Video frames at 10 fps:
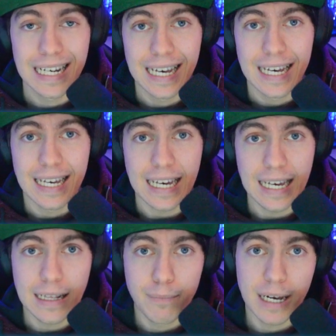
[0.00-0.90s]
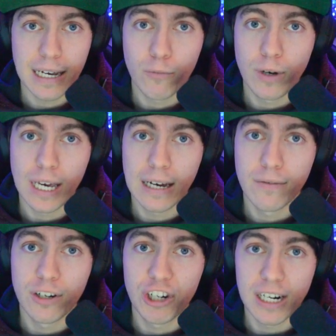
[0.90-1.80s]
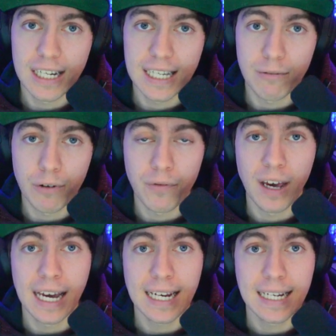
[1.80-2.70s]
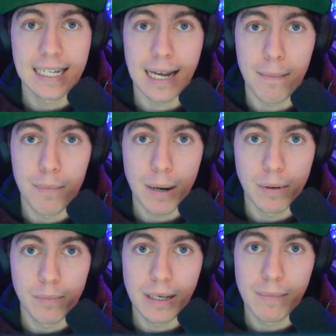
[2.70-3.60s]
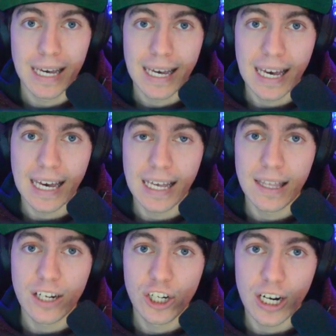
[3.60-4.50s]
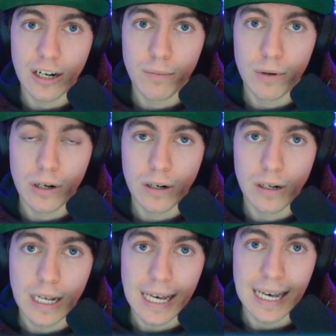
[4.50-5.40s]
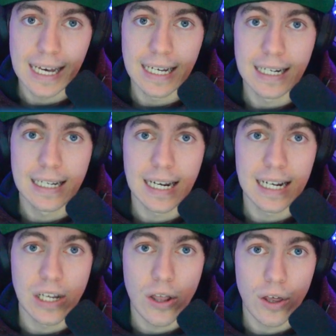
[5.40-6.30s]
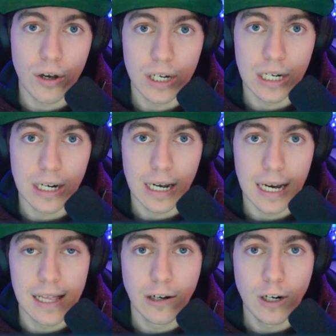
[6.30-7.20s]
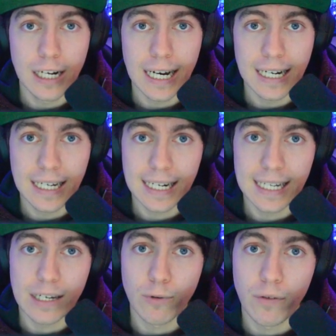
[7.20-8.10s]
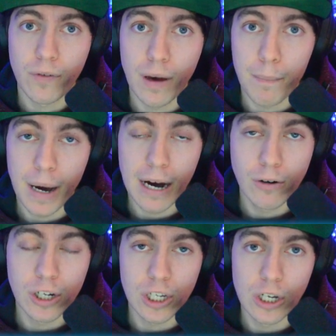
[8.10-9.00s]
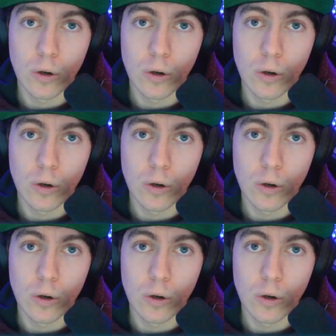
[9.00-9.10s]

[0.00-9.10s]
In the back we have a Jellicent with Hex, a Bubble Beam and a Shadow Ball. And as a third, Alola Ninetales with a Powder Snow,